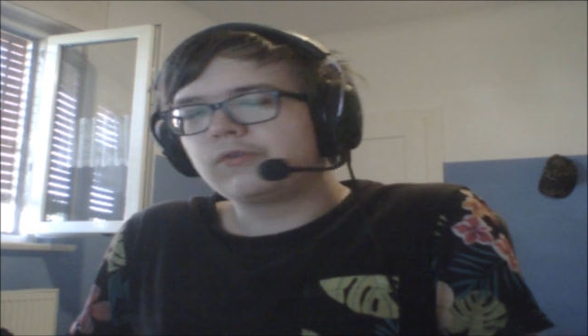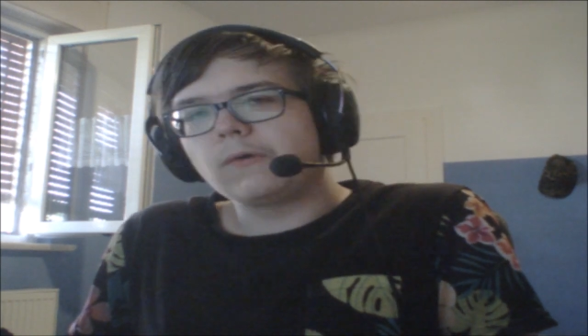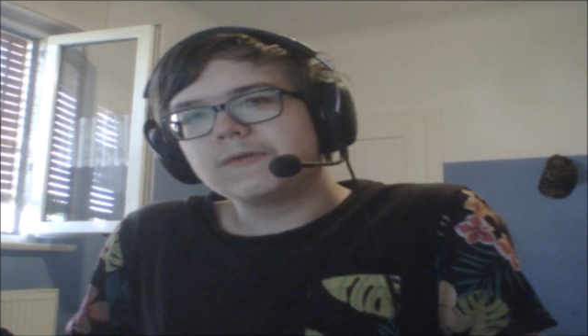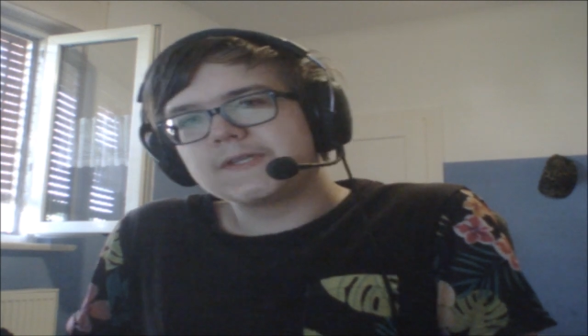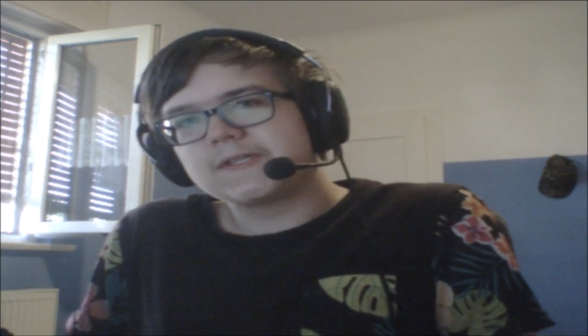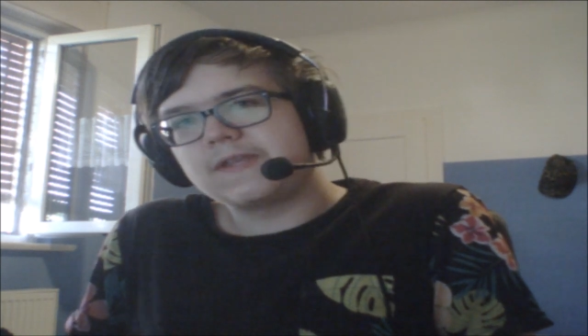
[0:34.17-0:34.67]

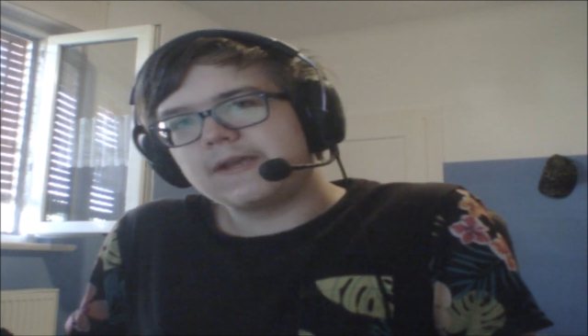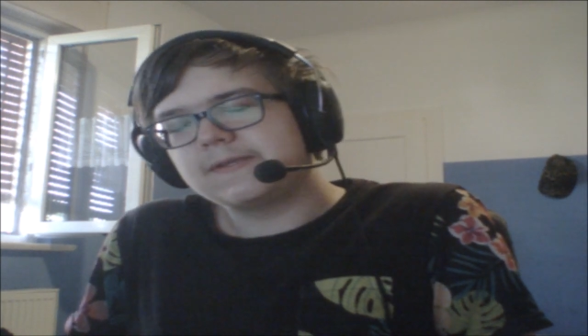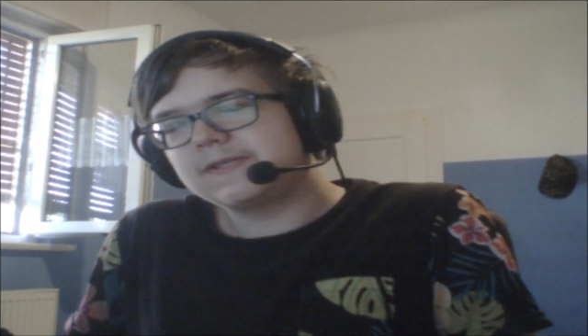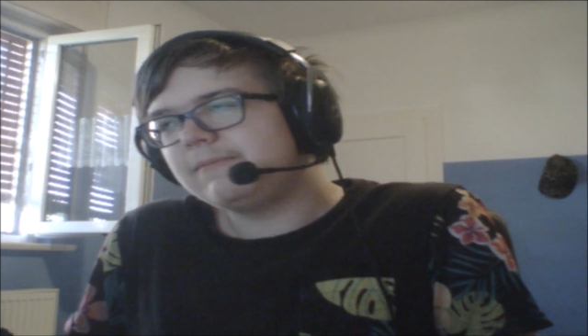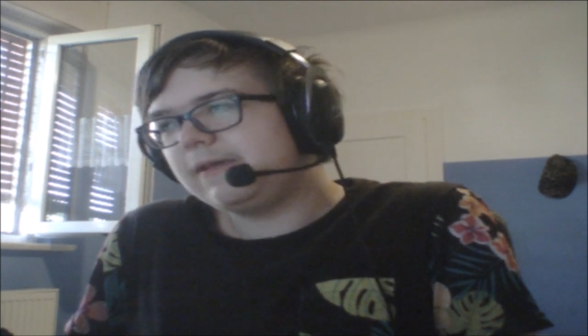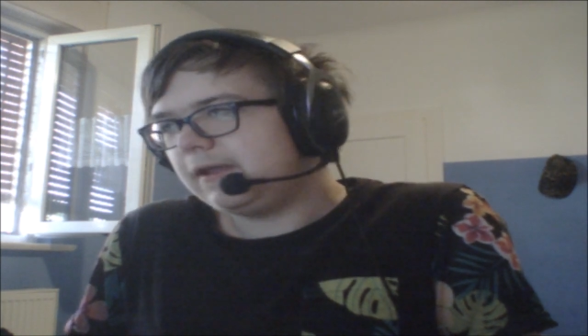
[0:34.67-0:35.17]
grossest thing
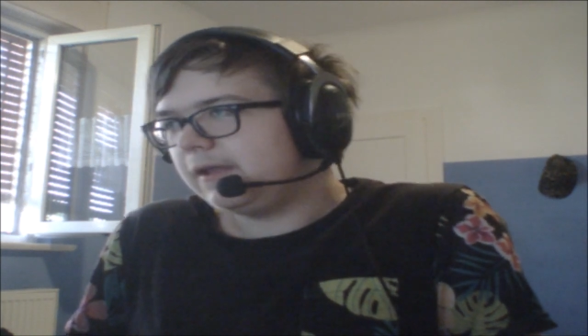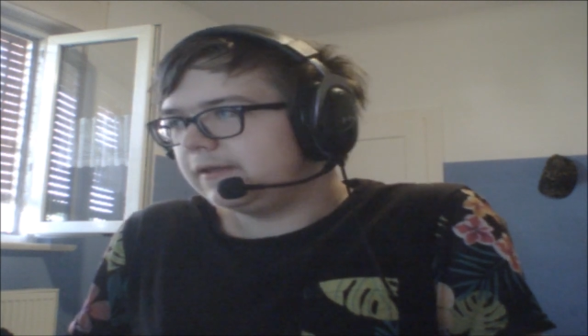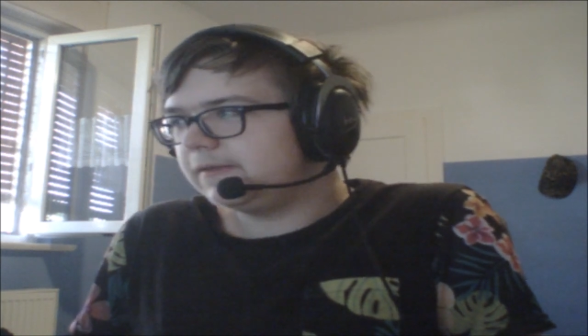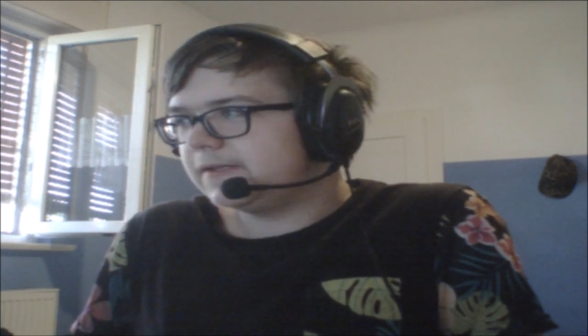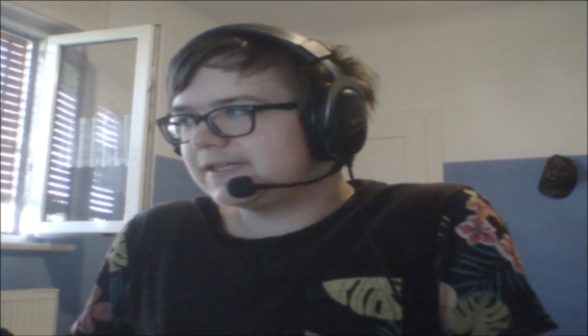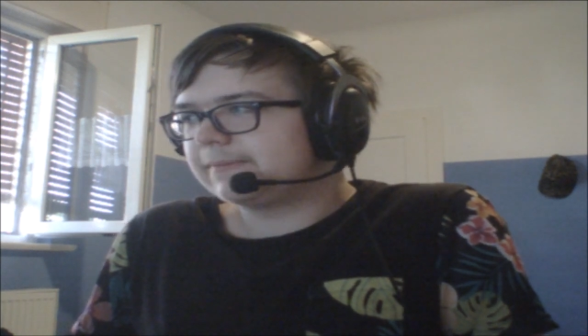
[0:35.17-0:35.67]
to me
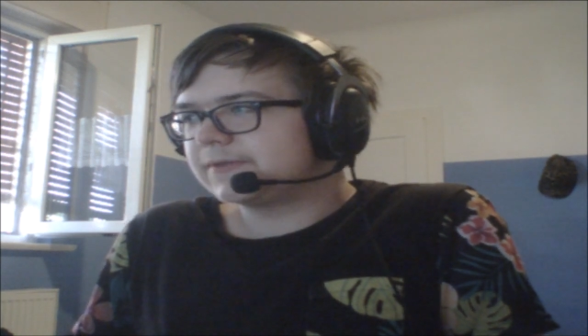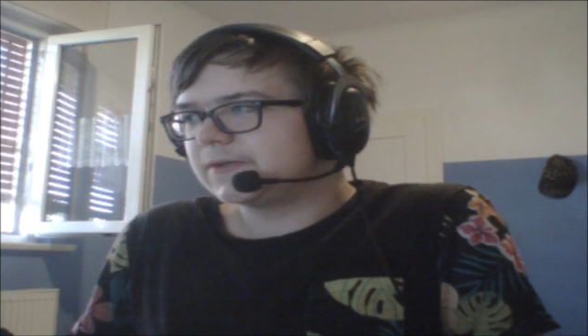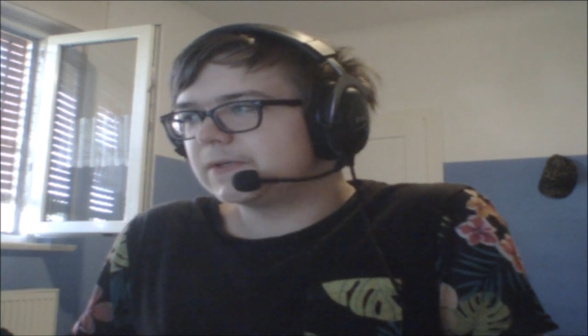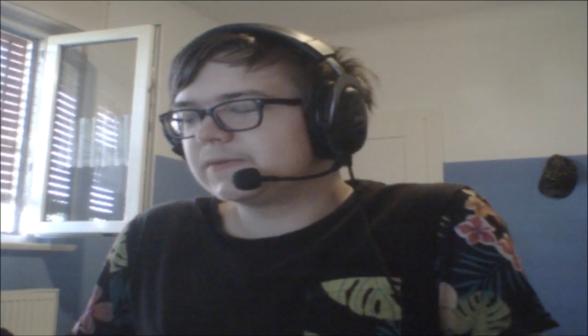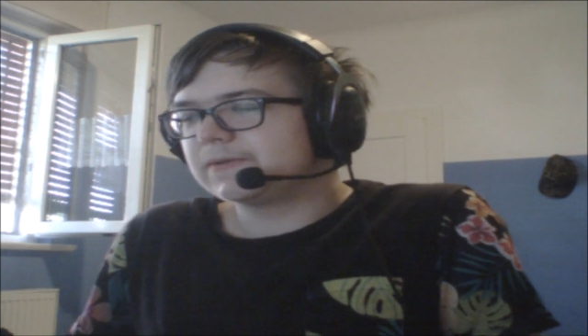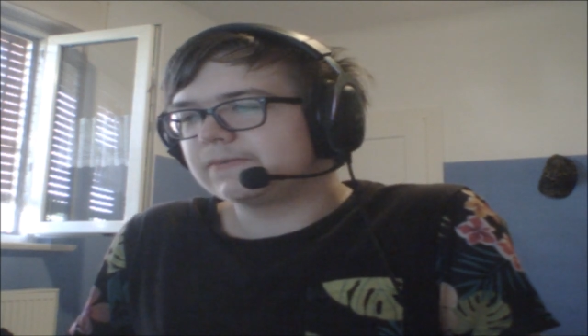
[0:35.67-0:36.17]
in these
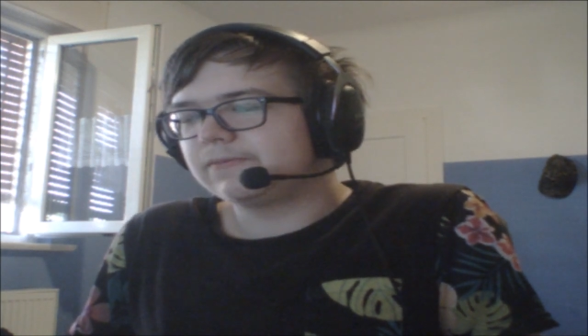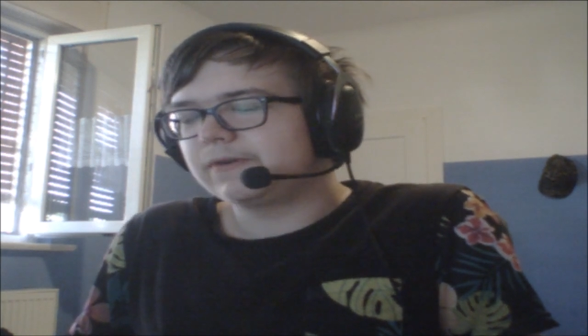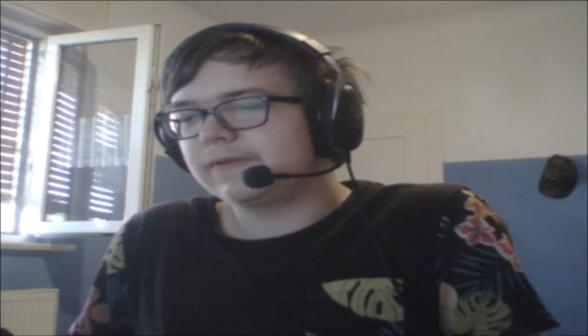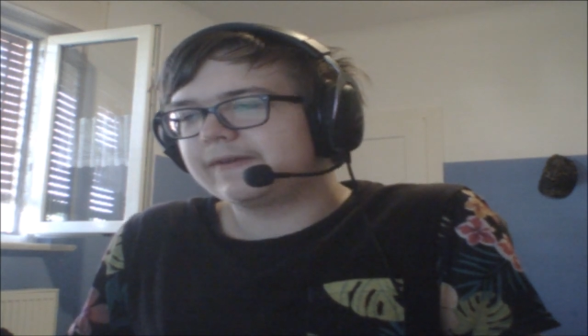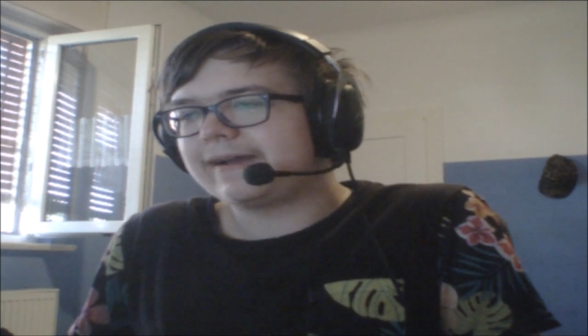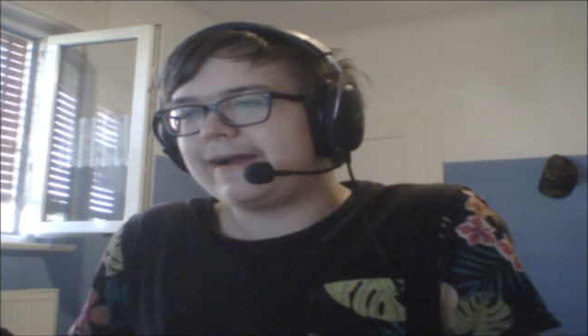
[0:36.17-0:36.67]
episodes
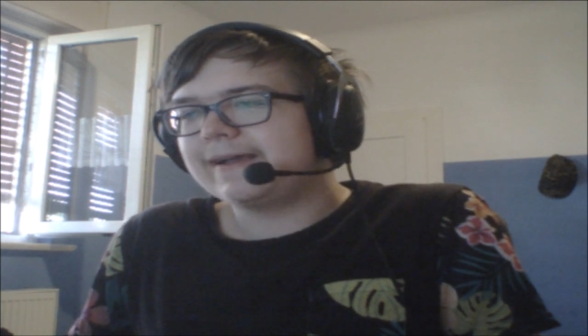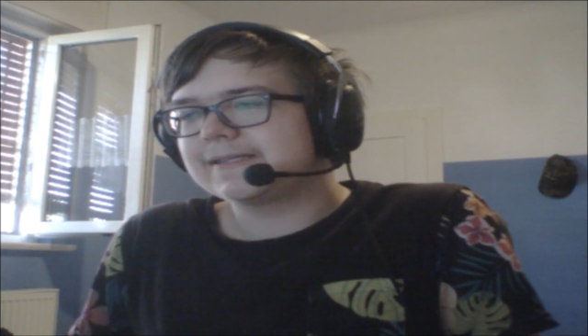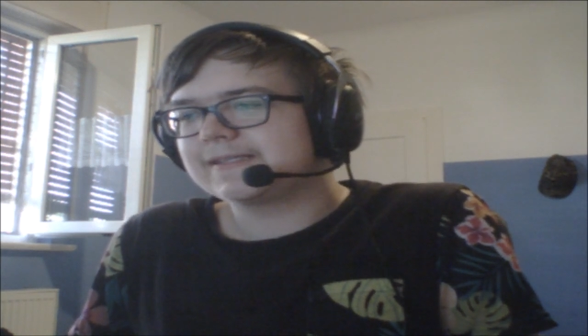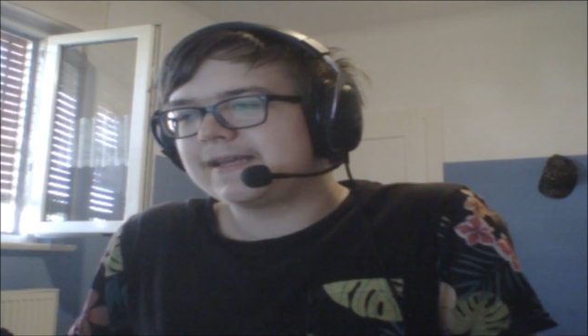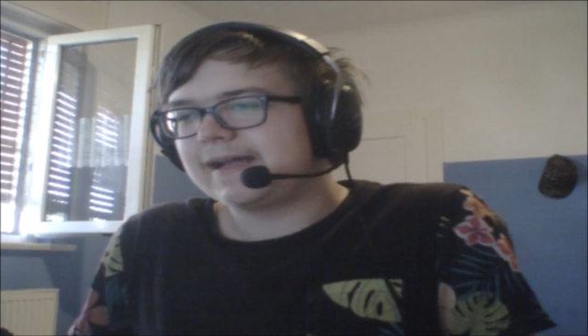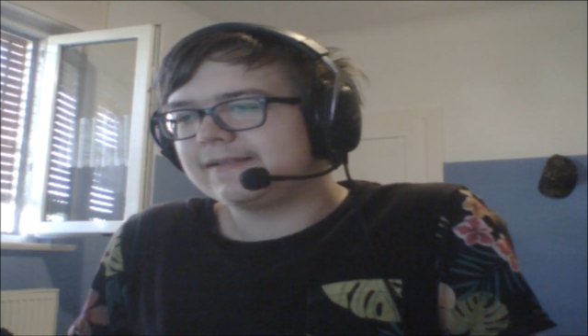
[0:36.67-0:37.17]
were the
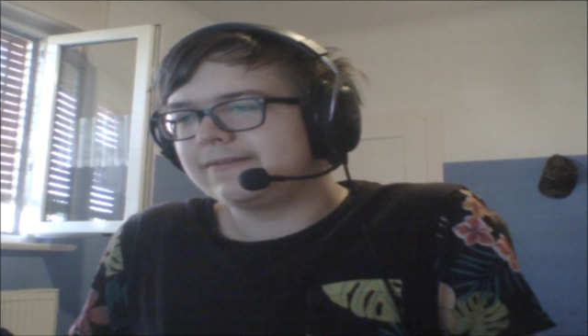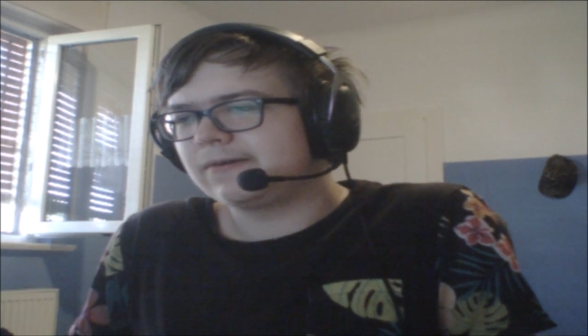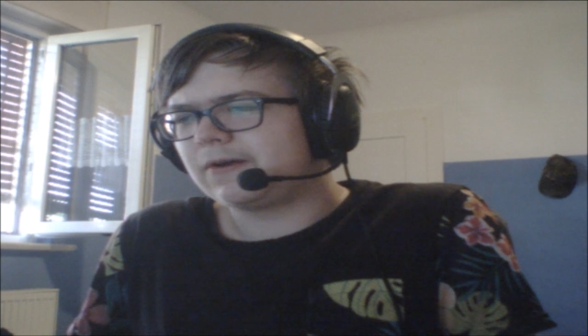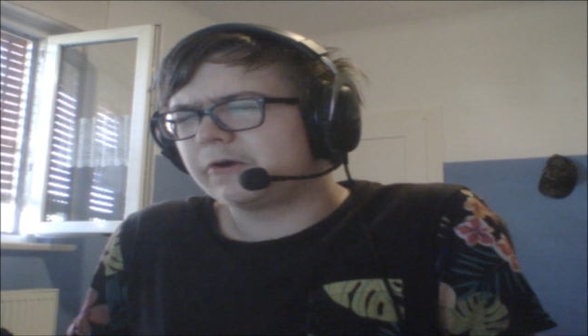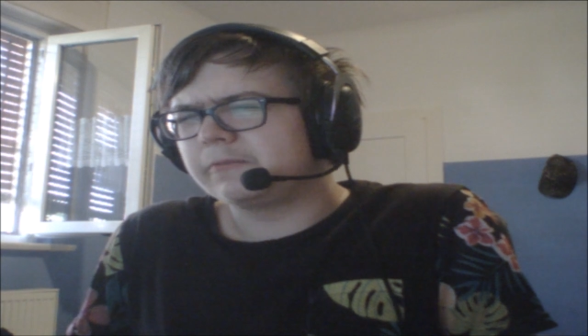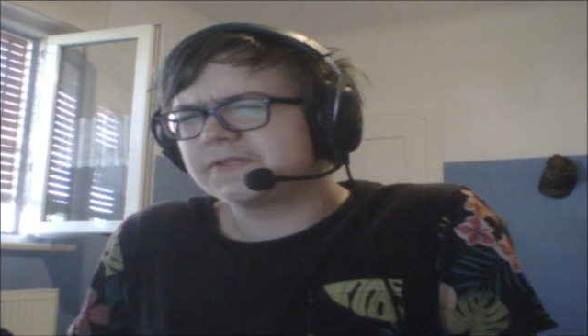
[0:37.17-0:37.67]
guys that had
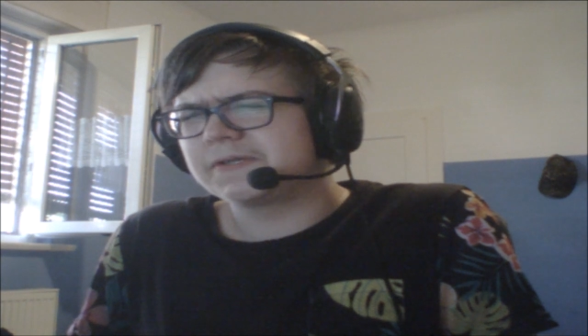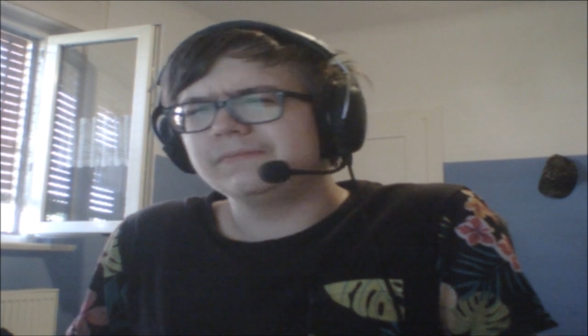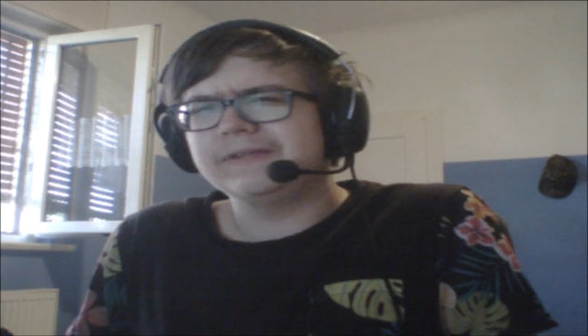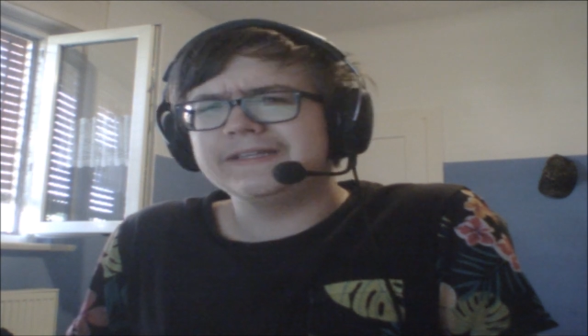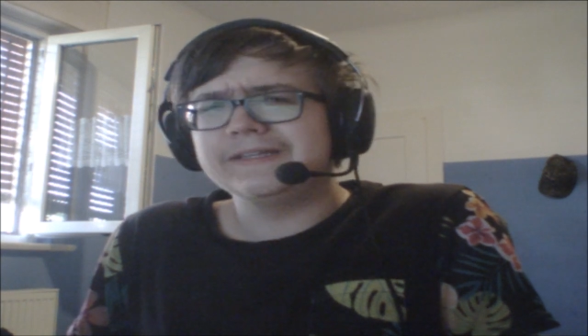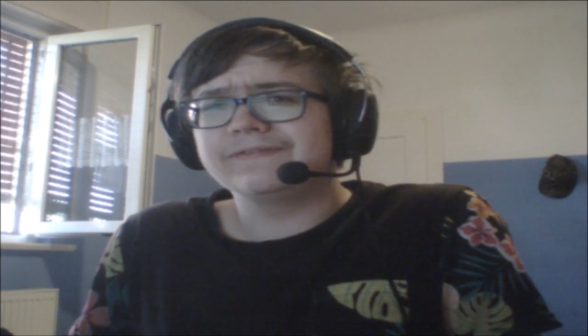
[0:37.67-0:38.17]
their arms
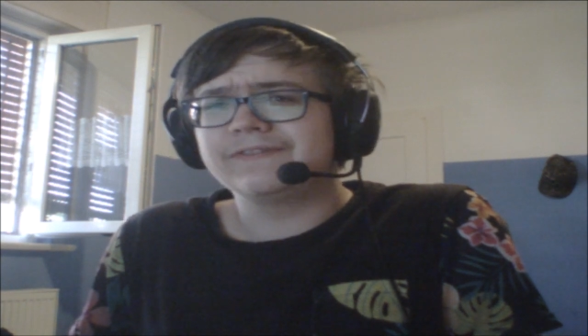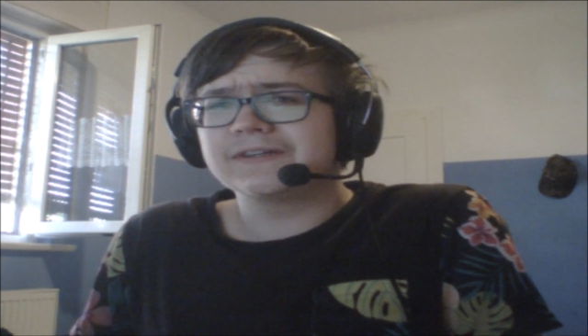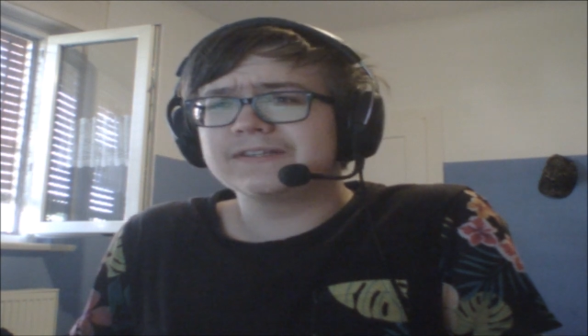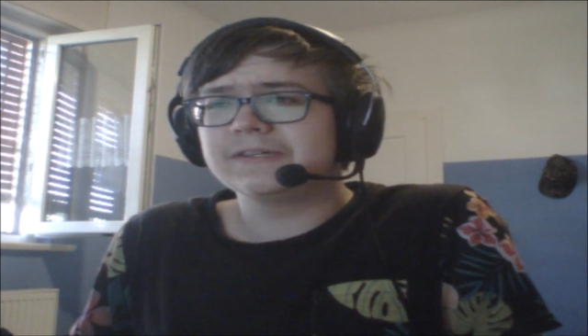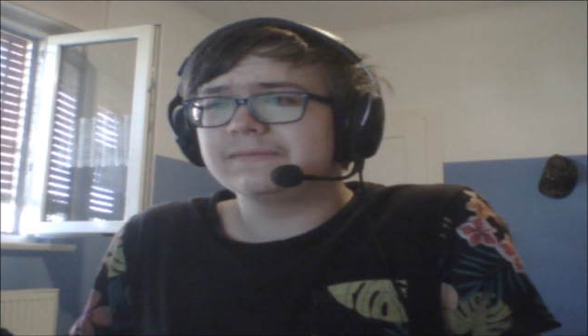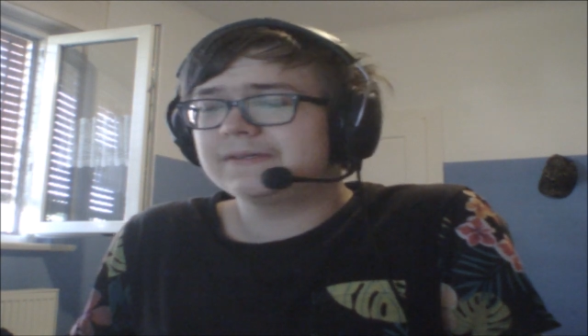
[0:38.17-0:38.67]
completely fucked up,